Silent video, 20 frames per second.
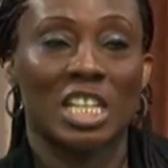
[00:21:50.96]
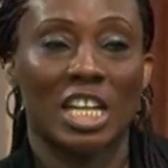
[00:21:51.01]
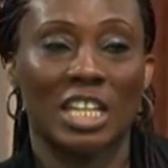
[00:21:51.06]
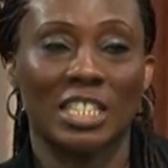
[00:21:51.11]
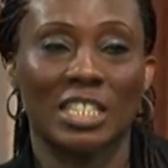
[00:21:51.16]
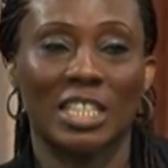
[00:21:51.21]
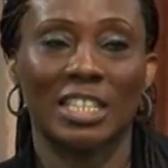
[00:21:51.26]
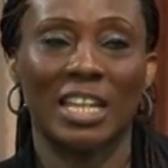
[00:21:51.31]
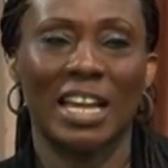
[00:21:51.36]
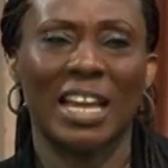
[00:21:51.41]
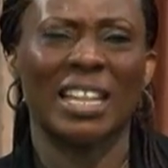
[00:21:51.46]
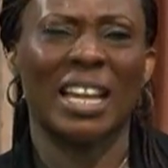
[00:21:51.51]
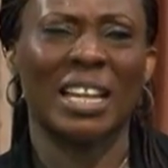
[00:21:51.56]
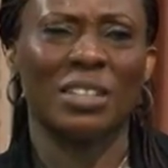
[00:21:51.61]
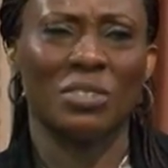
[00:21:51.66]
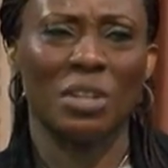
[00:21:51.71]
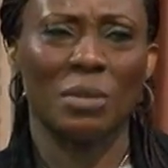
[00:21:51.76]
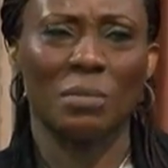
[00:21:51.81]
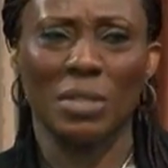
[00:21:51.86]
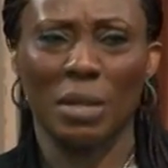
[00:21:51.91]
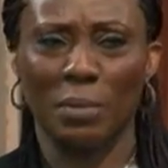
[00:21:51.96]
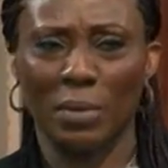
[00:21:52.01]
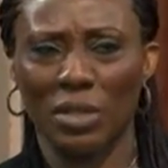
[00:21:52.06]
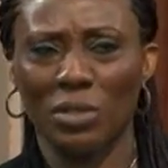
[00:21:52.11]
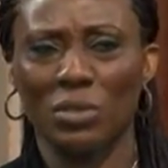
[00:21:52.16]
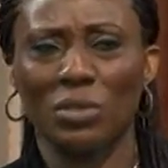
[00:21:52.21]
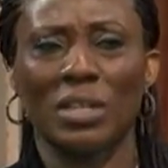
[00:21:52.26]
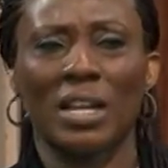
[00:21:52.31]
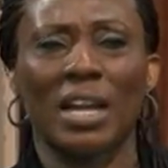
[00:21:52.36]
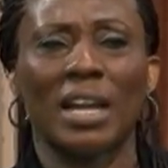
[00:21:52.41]
I said, I dreamt about
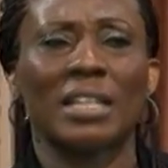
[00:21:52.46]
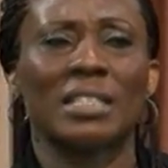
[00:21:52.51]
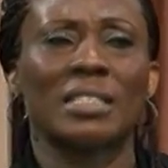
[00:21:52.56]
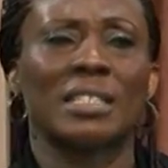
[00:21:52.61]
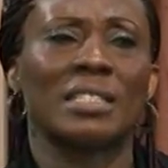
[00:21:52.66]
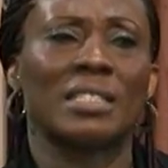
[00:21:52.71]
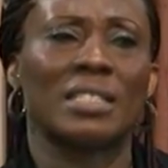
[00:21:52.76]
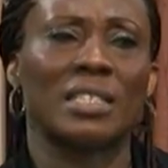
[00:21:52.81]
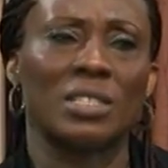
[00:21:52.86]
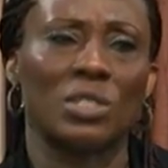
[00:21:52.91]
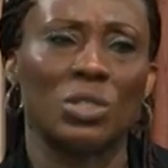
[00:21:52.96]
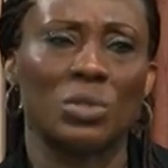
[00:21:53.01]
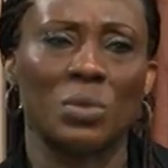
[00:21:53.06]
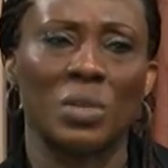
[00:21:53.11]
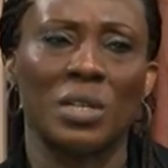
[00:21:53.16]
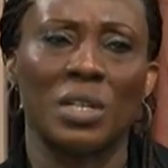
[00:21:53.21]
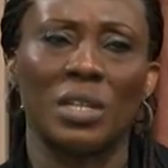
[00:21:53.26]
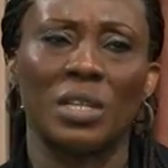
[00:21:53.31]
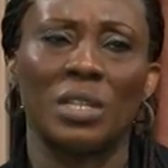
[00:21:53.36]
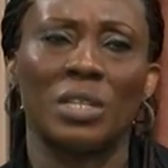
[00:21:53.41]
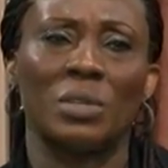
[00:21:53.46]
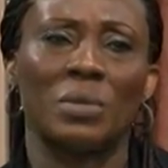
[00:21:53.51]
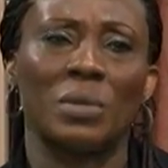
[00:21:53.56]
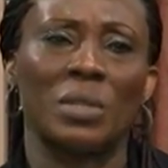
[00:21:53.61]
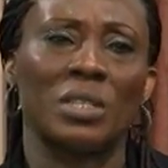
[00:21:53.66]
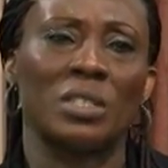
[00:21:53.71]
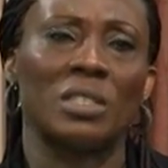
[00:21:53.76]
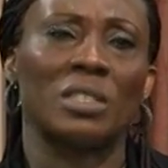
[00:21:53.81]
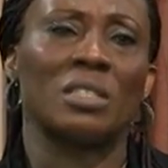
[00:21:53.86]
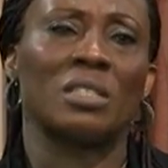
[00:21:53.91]
you guys. I said, you
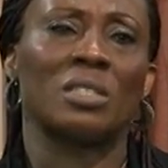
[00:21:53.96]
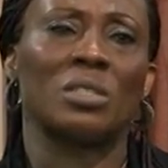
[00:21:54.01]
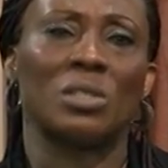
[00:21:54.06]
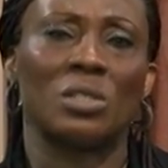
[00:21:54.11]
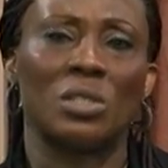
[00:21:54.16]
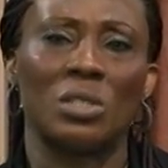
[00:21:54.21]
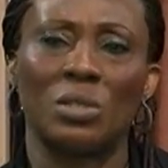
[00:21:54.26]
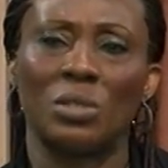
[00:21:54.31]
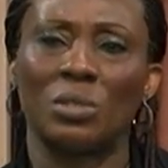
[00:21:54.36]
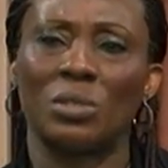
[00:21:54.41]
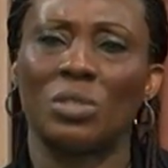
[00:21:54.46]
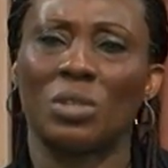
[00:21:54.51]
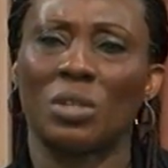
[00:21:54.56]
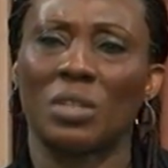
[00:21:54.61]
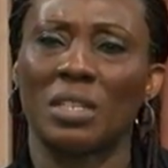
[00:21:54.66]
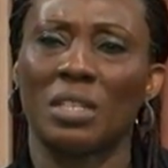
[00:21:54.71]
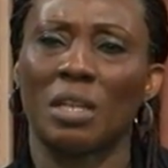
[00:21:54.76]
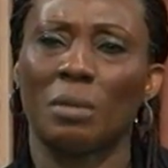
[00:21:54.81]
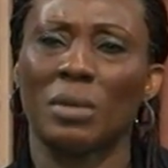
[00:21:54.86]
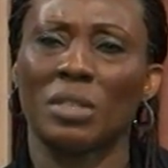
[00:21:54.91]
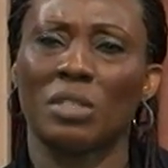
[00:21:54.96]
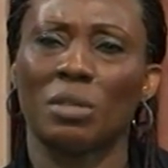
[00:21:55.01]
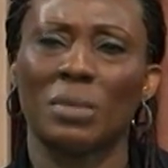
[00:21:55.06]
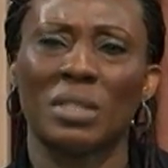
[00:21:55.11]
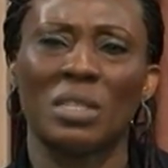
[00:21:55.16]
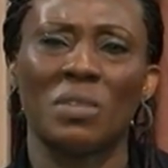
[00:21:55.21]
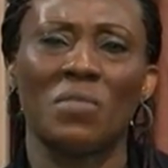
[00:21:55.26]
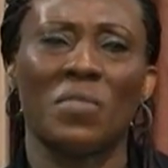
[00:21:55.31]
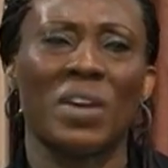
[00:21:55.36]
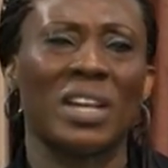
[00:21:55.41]
were talking about
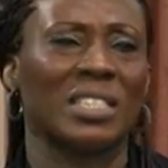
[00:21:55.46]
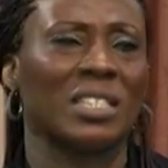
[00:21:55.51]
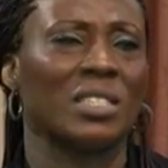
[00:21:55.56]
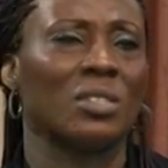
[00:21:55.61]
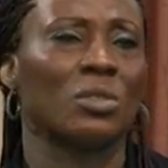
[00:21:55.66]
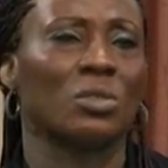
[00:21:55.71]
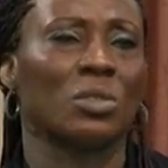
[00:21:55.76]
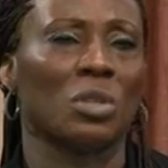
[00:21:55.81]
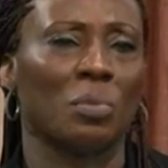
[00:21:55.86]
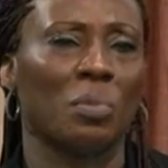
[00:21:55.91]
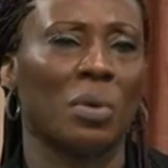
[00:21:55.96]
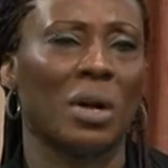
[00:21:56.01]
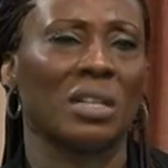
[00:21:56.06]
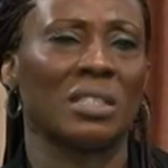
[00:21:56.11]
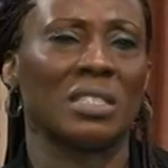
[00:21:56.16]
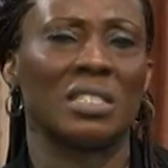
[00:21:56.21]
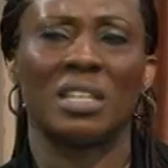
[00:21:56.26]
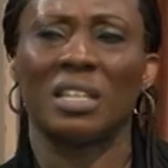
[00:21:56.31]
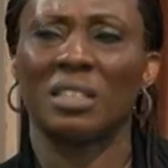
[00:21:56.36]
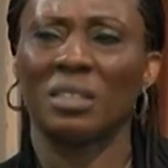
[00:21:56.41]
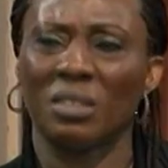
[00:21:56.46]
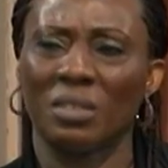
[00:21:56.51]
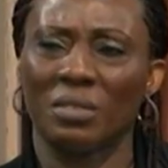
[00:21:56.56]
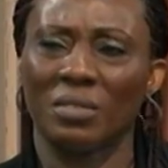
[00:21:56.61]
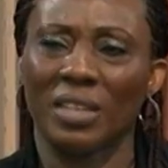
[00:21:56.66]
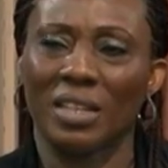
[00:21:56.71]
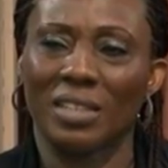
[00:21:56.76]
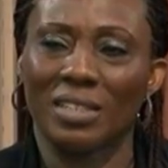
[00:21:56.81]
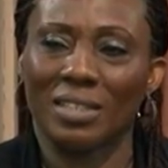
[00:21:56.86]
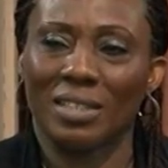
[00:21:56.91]
somebody inviting you to a party and all of
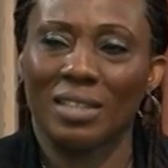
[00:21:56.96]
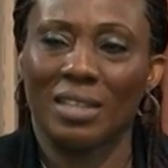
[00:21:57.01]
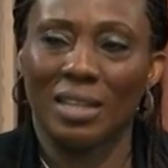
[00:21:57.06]
that.